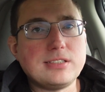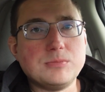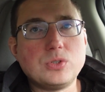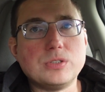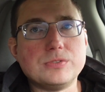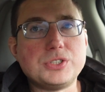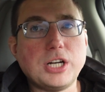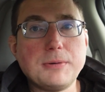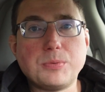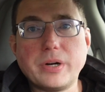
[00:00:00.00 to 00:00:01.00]
some sort of
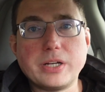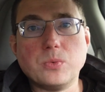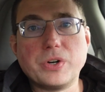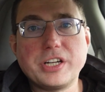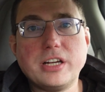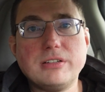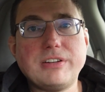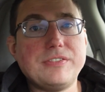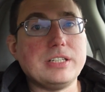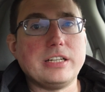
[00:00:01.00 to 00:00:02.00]
shop where I can work out of,
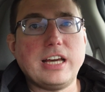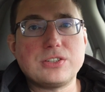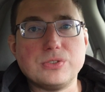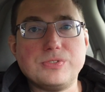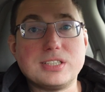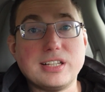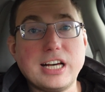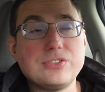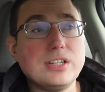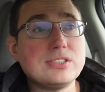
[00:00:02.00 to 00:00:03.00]
having an actual physical
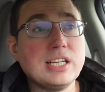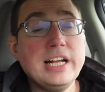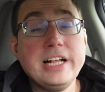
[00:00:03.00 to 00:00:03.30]
address,